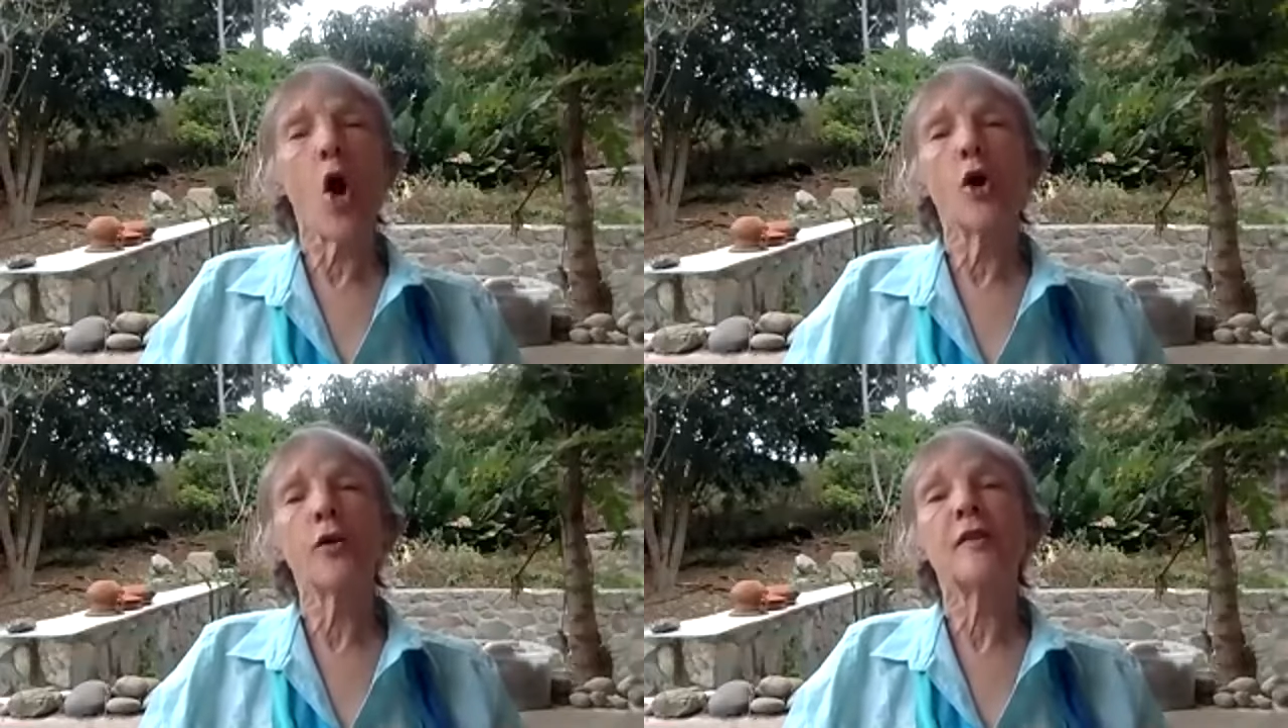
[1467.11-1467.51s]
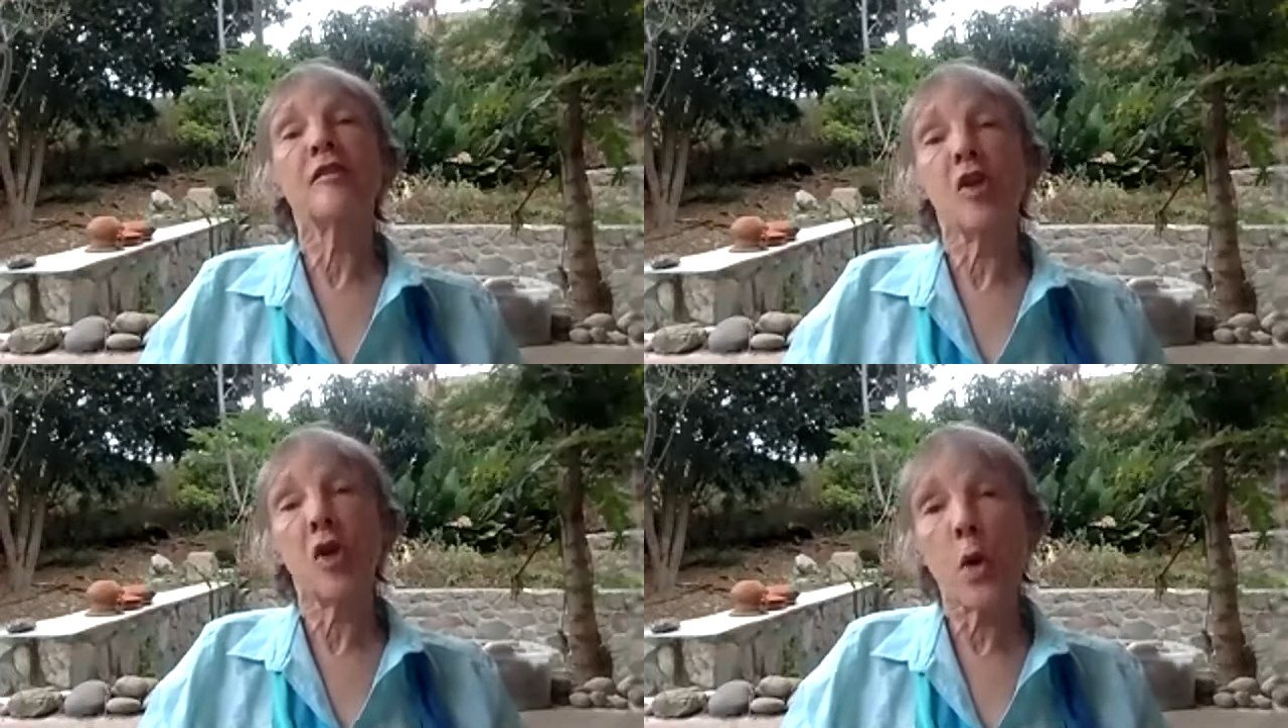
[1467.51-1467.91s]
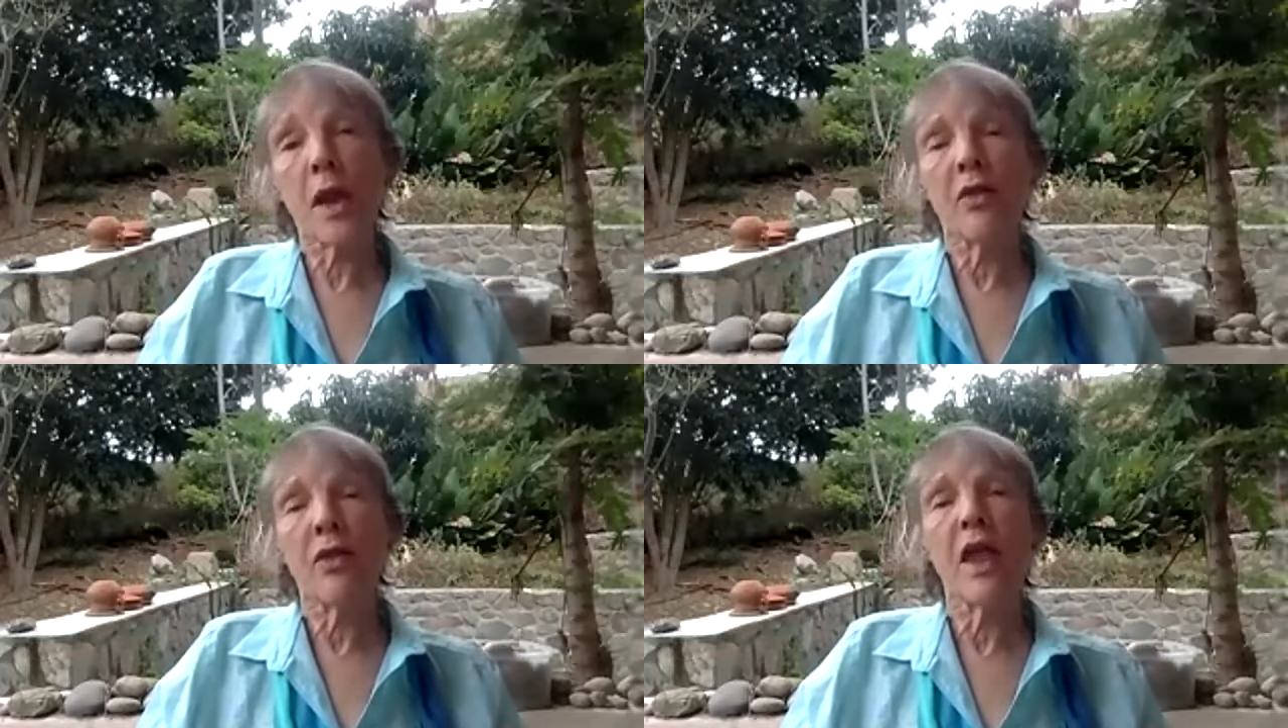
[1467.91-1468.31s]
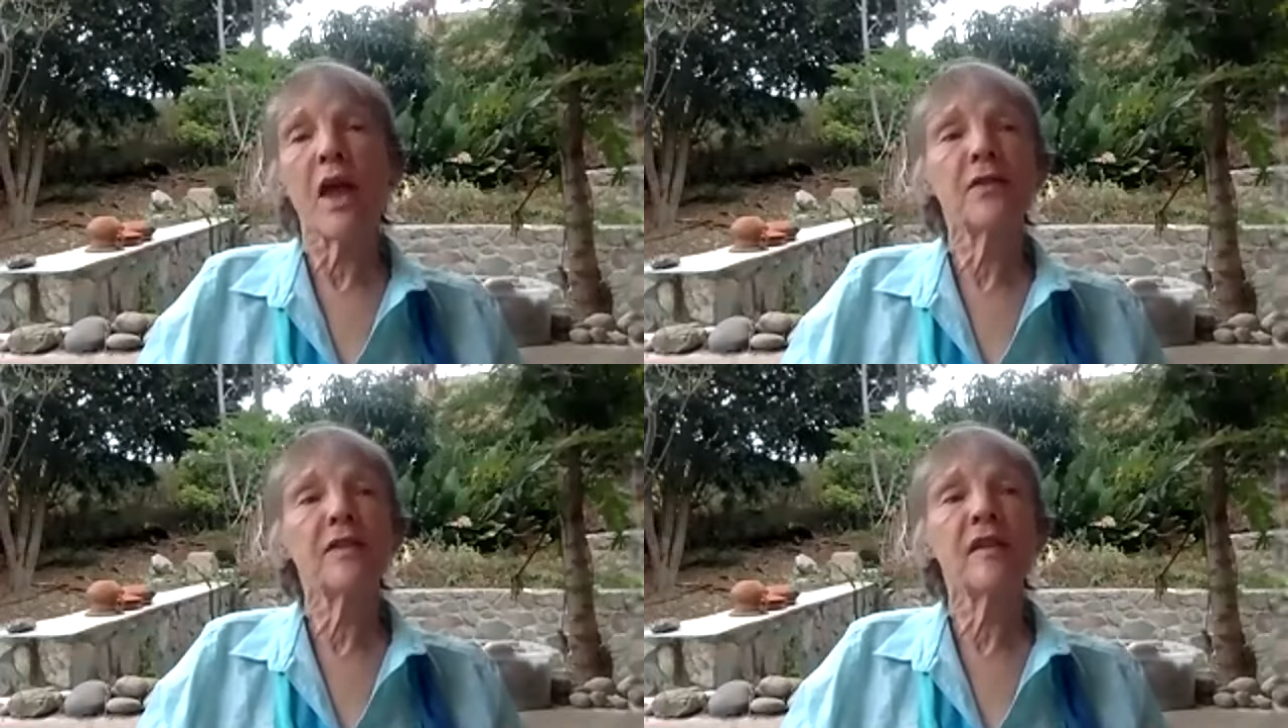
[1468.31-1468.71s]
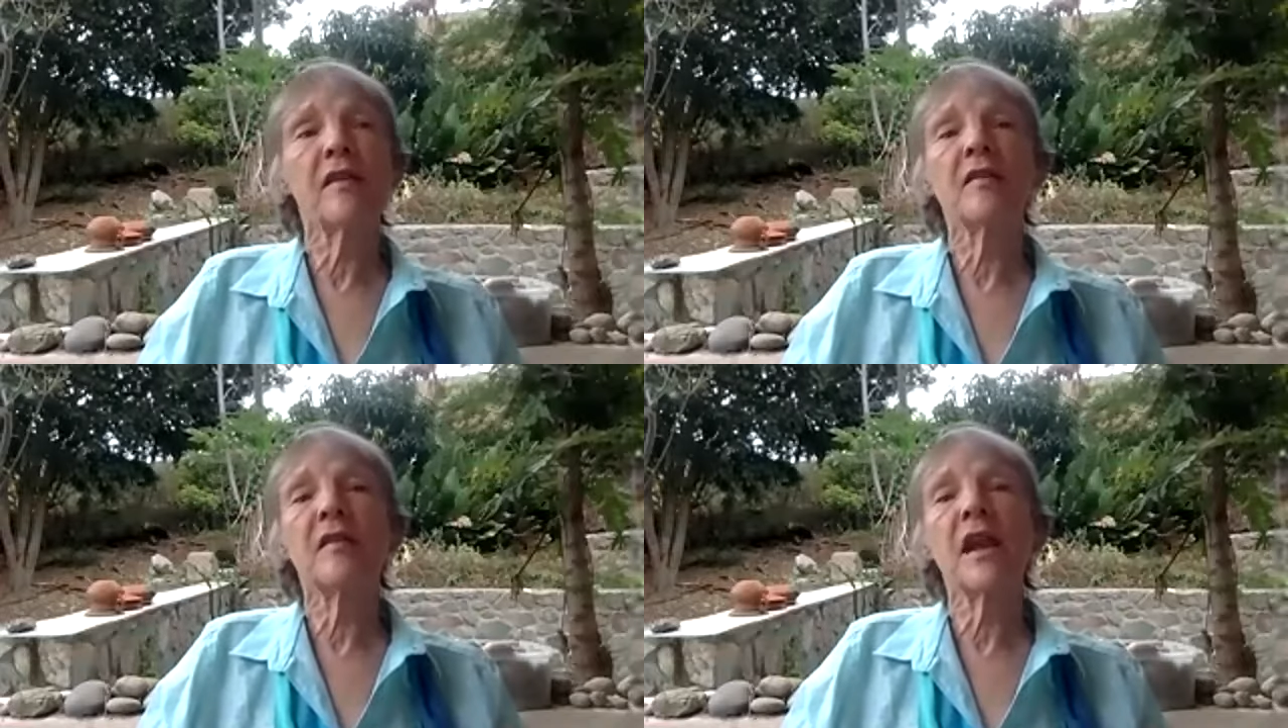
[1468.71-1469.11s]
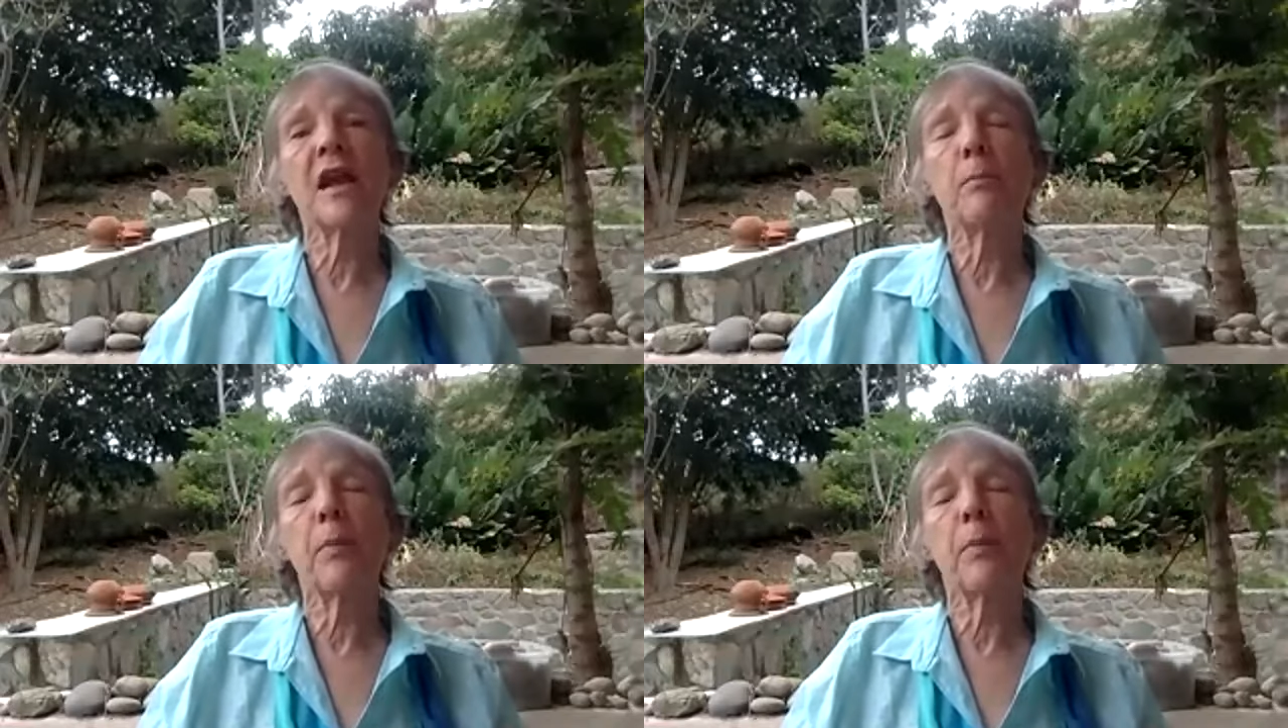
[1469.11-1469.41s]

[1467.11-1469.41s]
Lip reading: are suing the FCC